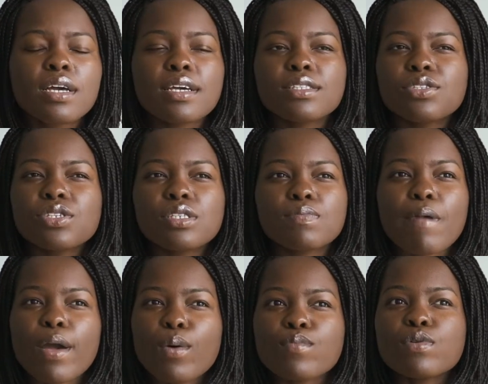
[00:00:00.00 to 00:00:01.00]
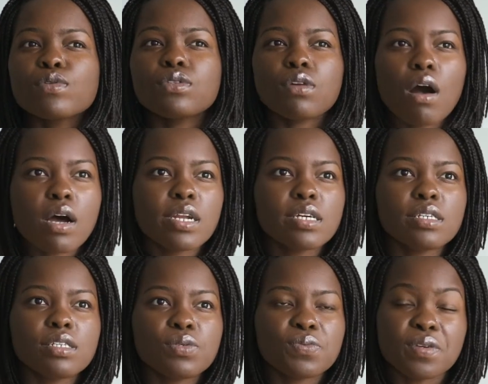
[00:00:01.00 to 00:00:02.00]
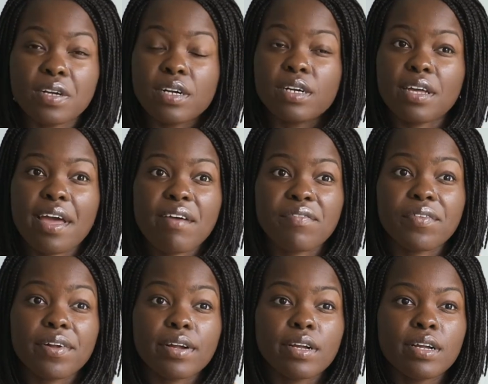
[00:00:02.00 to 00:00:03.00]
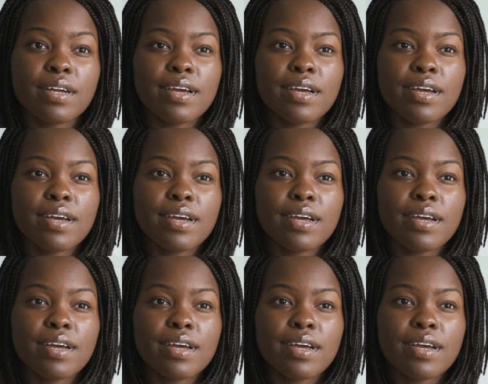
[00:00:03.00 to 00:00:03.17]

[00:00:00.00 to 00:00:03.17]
It's just my most honest work ever.